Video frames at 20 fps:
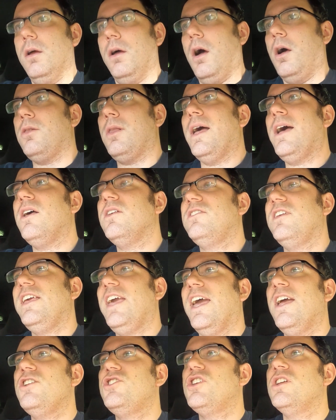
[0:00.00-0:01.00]
allows the
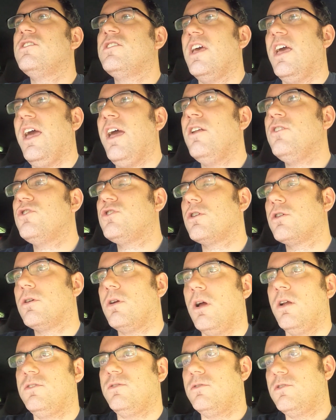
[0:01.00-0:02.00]
engine to enter
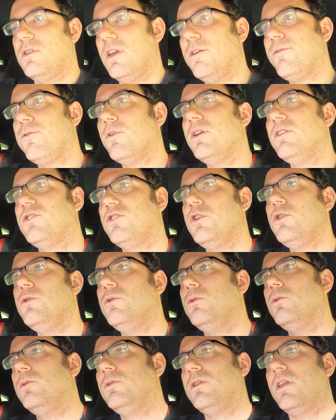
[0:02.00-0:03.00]
a different
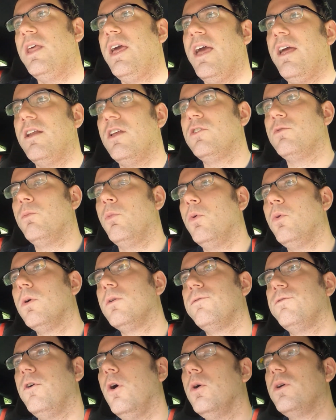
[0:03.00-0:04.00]
tune that is
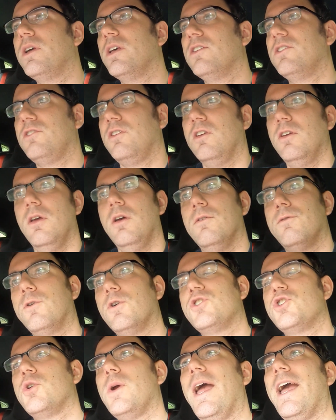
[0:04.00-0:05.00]
more focused
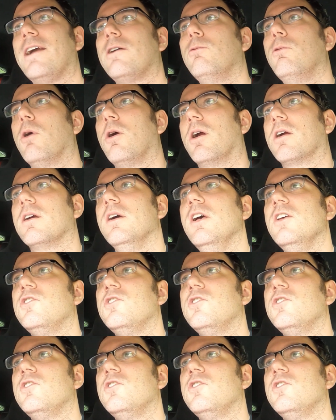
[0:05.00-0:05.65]
for track work.